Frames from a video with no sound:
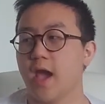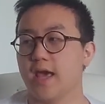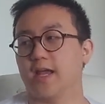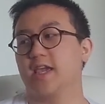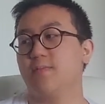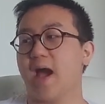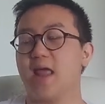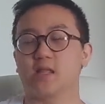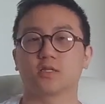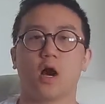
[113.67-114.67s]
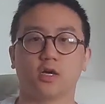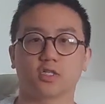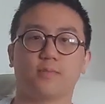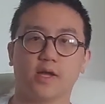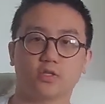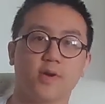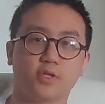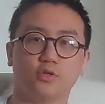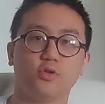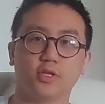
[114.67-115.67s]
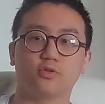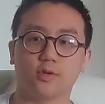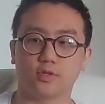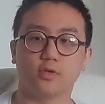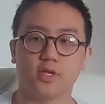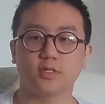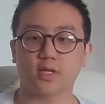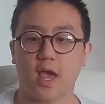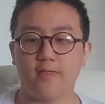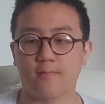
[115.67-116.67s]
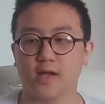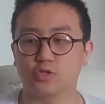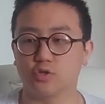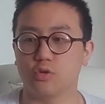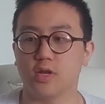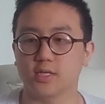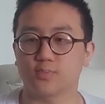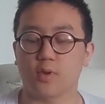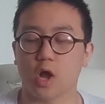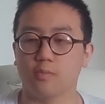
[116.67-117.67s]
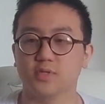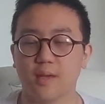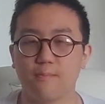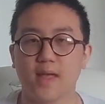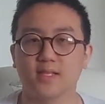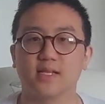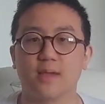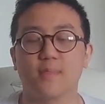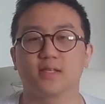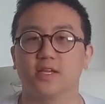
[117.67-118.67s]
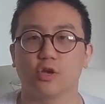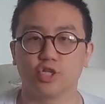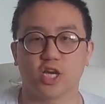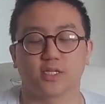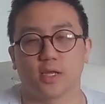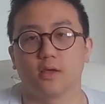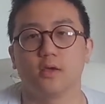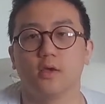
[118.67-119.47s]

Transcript: And I keep adding tasks to my to-do list, and then my to-do list becomes immensely congested.